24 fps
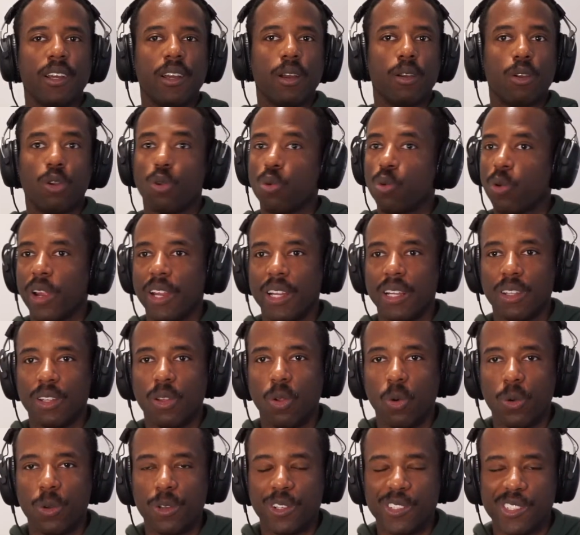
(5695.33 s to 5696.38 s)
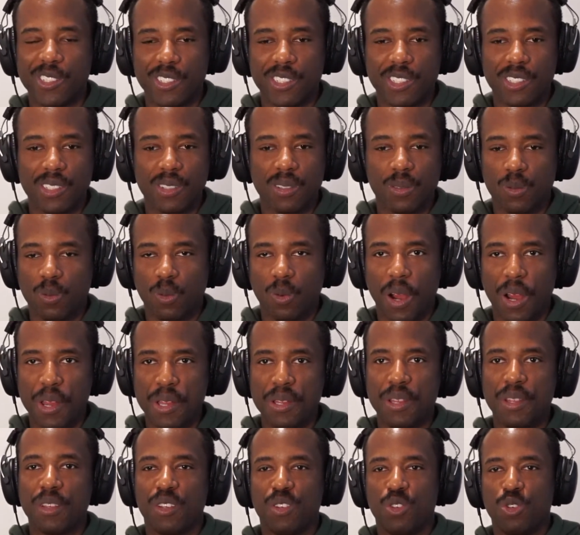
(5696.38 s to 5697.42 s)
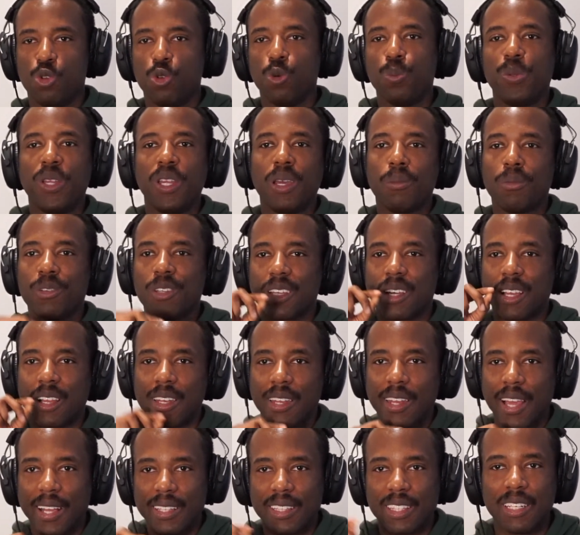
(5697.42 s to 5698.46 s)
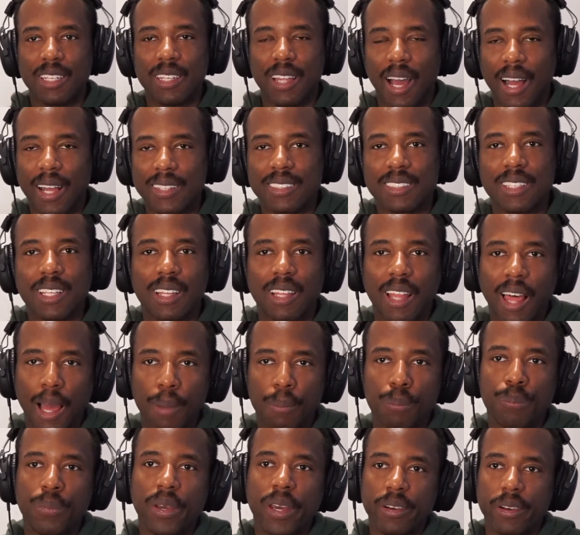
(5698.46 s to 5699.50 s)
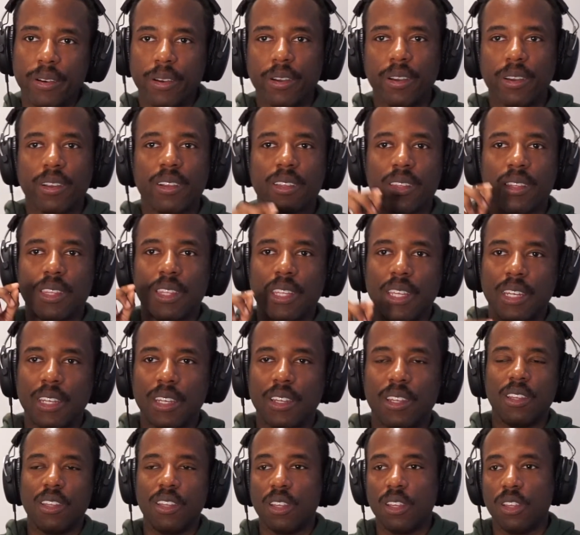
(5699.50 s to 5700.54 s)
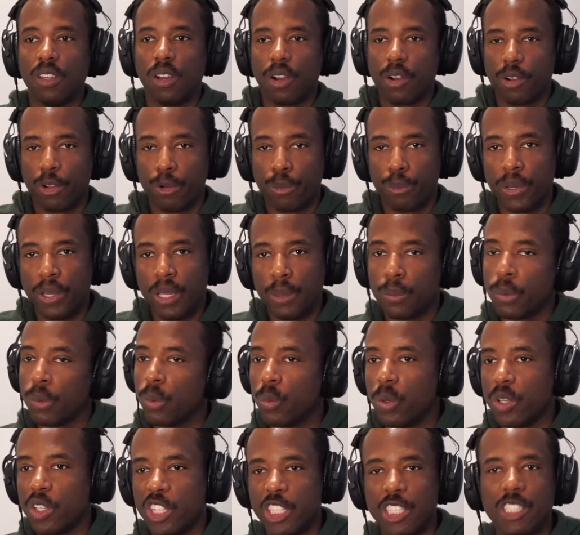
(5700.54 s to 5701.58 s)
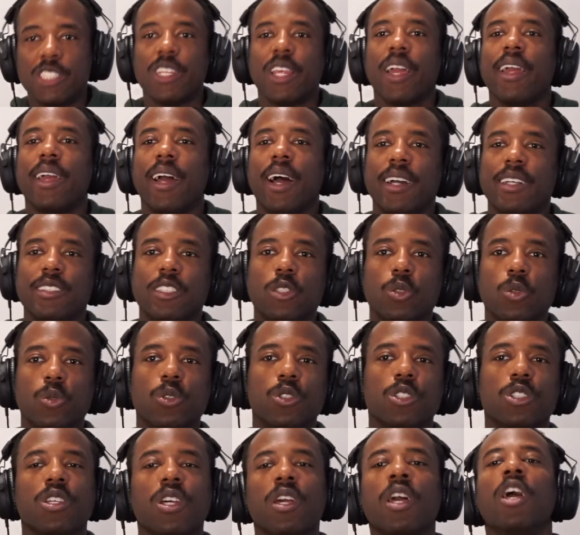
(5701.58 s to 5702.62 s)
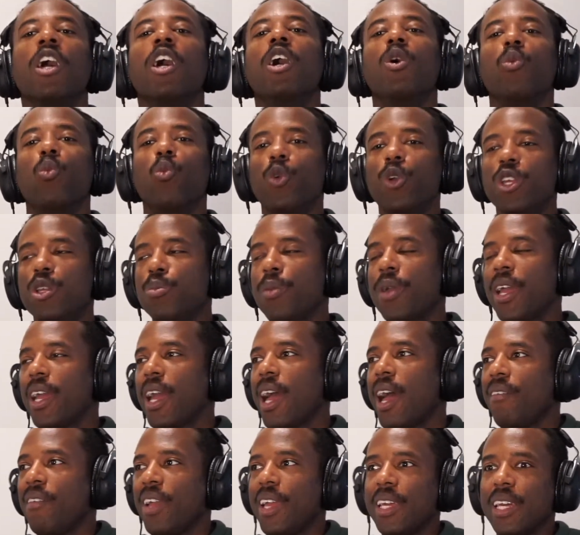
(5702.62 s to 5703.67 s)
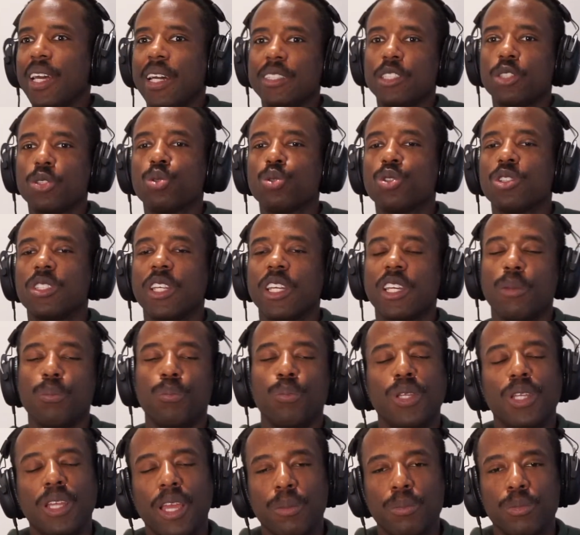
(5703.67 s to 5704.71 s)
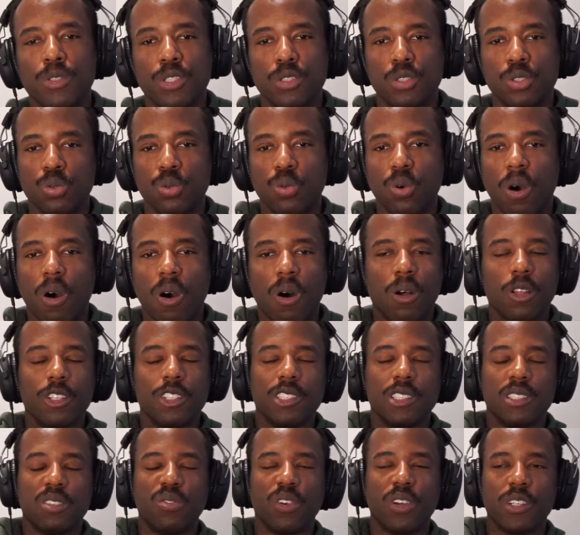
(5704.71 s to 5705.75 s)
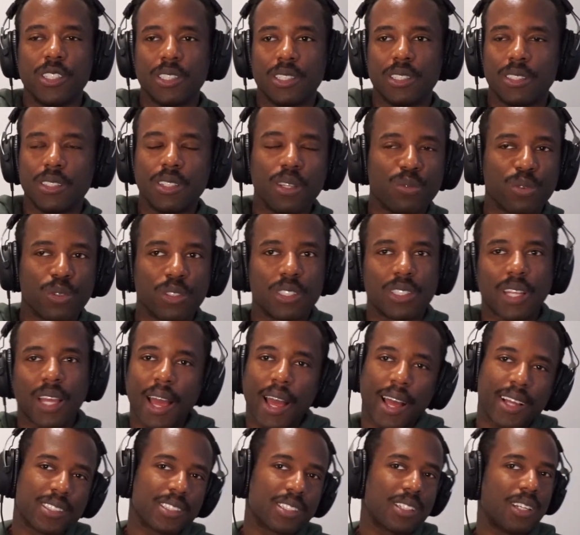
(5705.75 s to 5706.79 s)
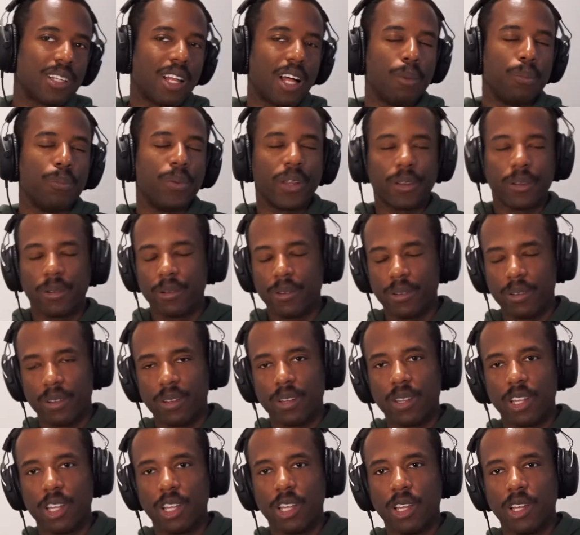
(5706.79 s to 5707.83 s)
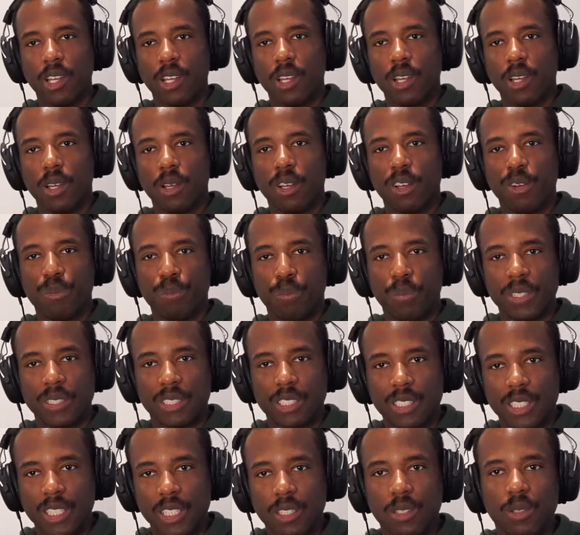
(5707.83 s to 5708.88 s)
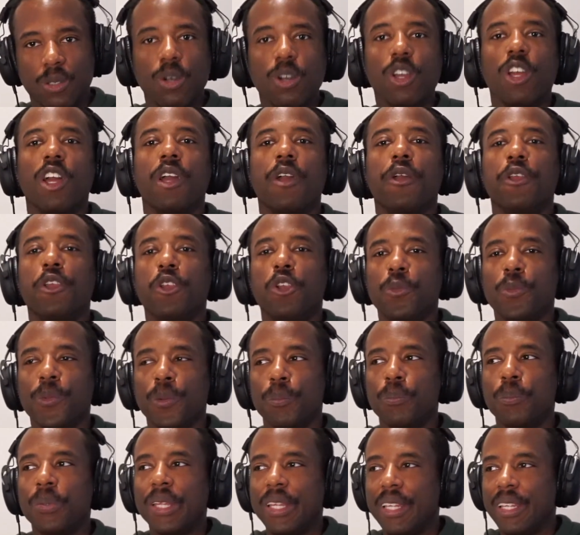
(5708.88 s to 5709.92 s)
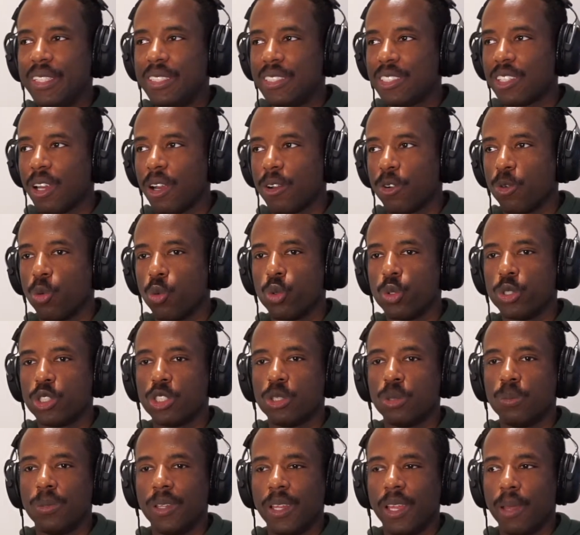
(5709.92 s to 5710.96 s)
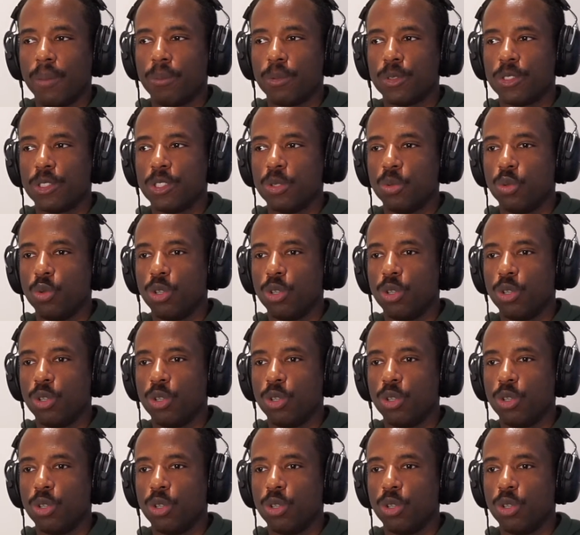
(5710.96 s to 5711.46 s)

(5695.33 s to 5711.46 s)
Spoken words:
great lawyers, right? You'll be able to connect the dots a lot better than younger people with these AI tools. We may have AI tools that can be able to do all these various different tasks a lot better, but still, human beings are going to be able to